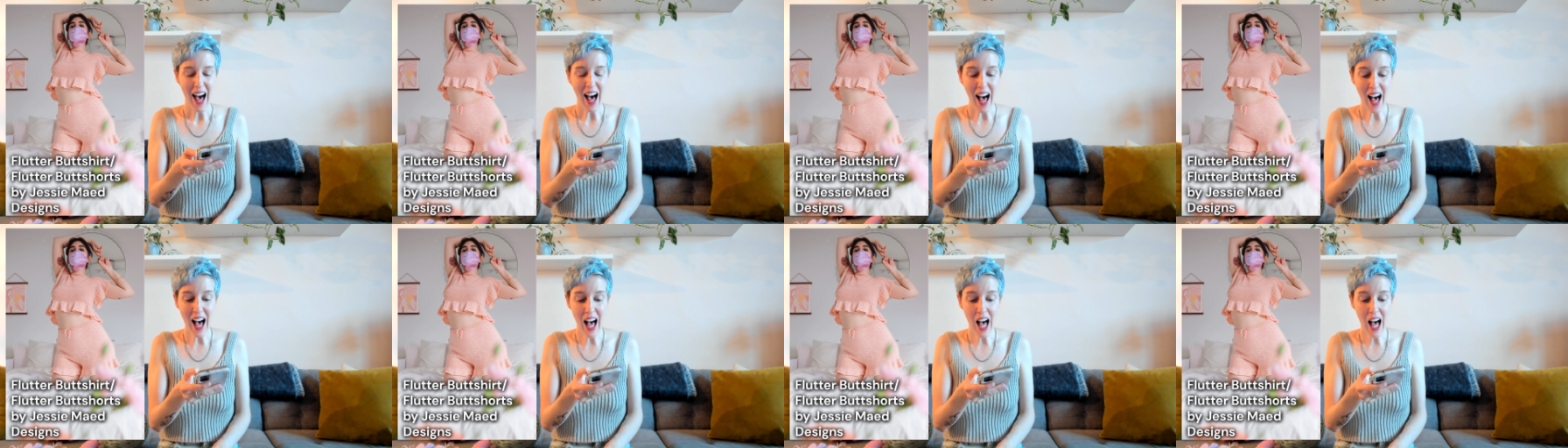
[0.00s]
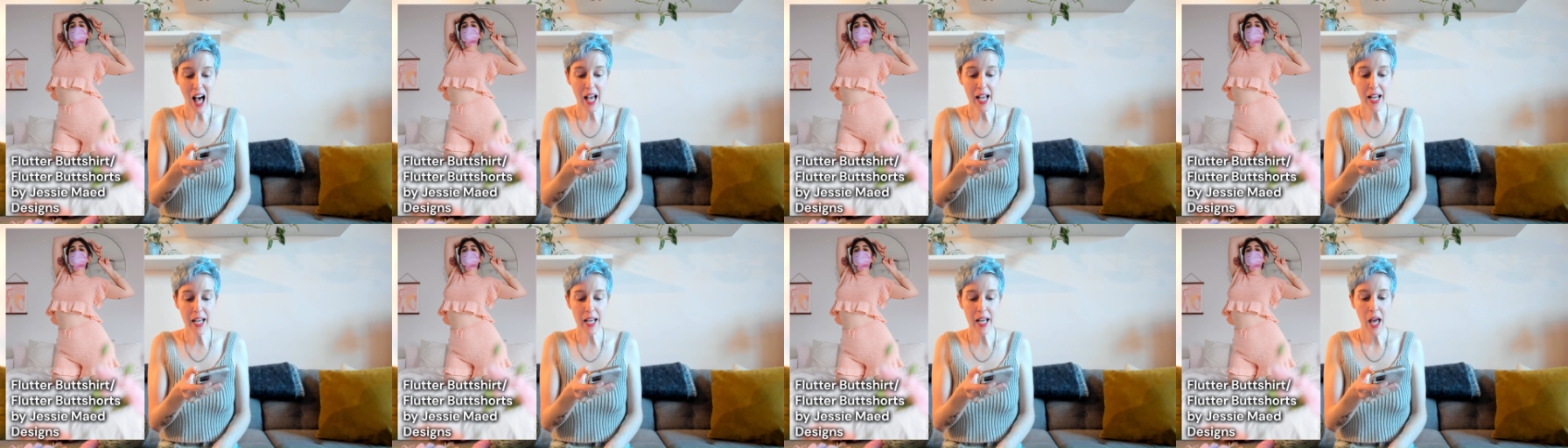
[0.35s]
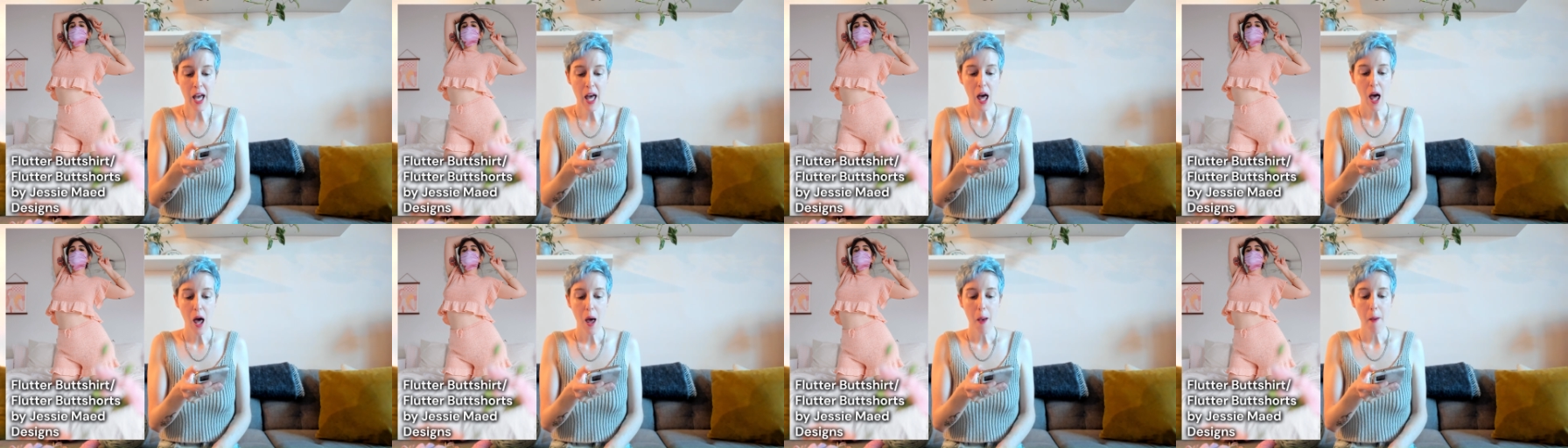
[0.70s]
I
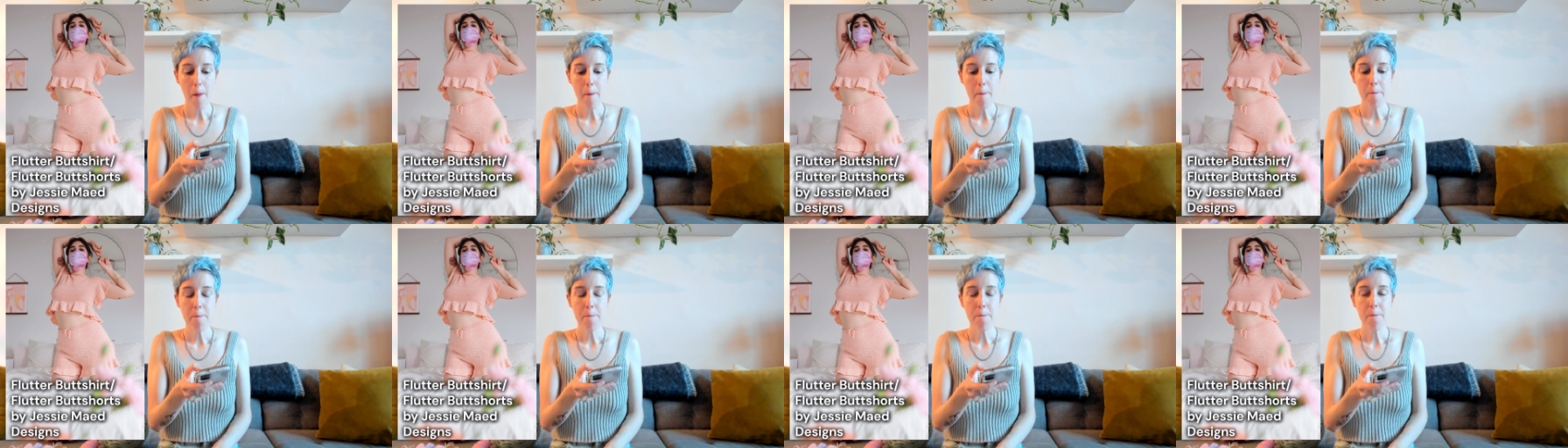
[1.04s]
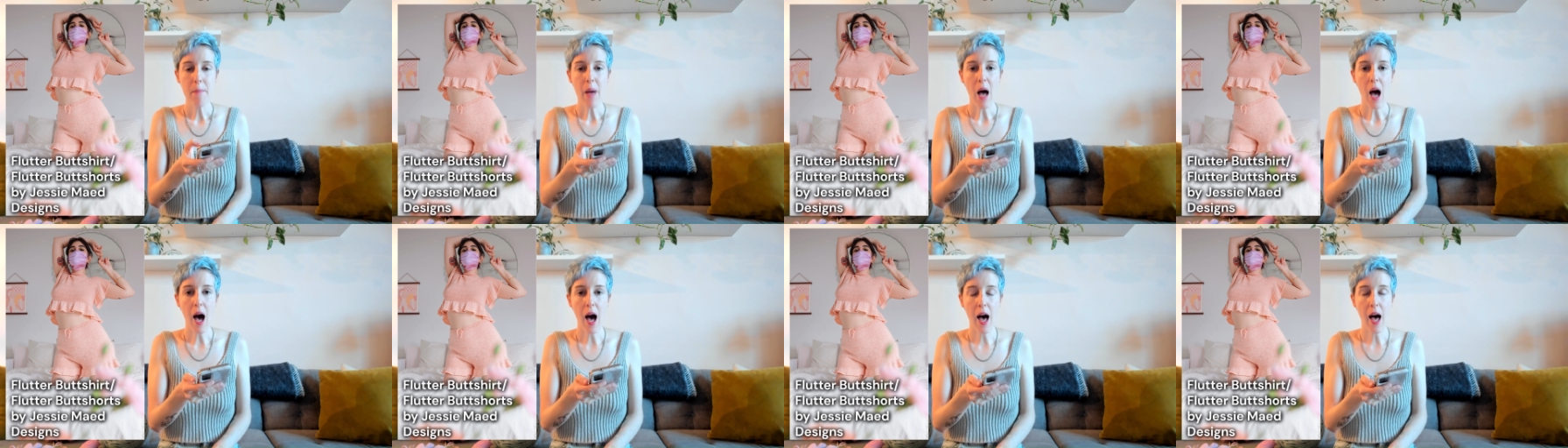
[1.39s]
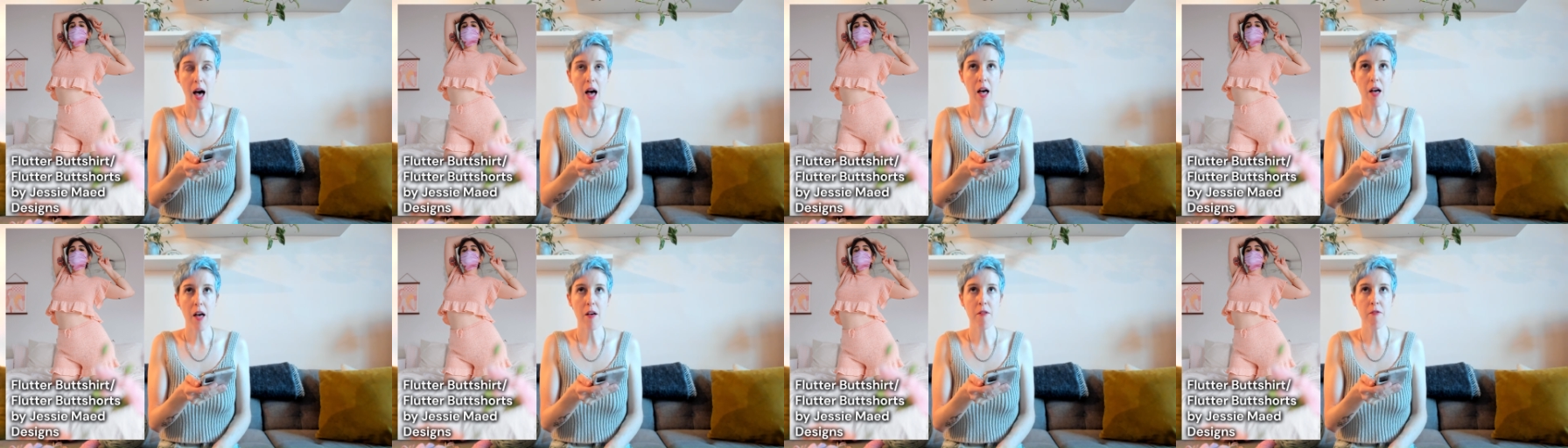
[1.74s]

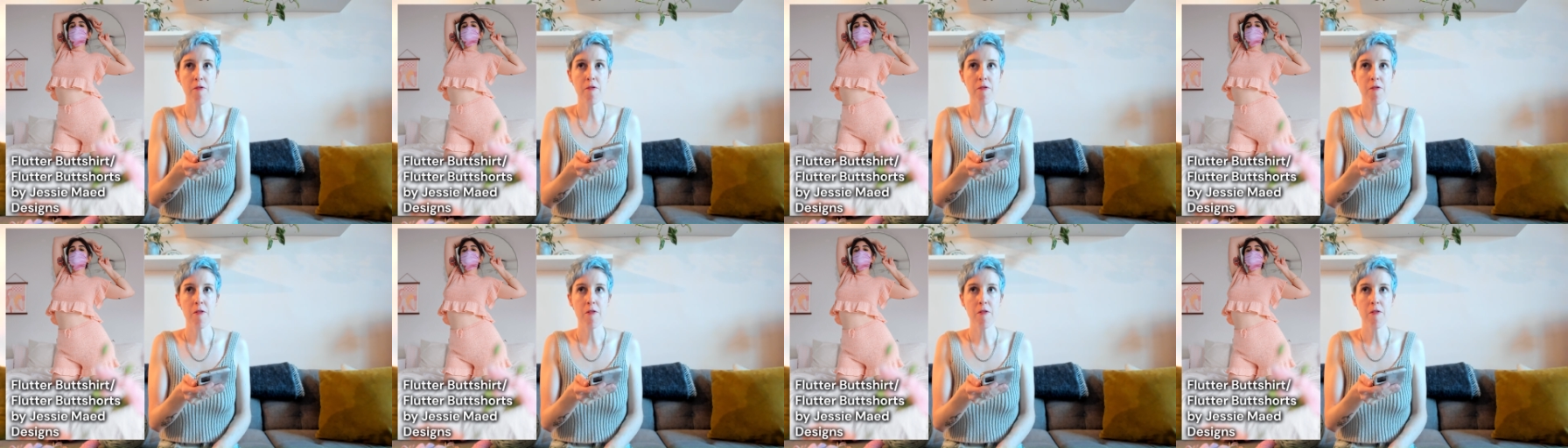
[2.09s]
have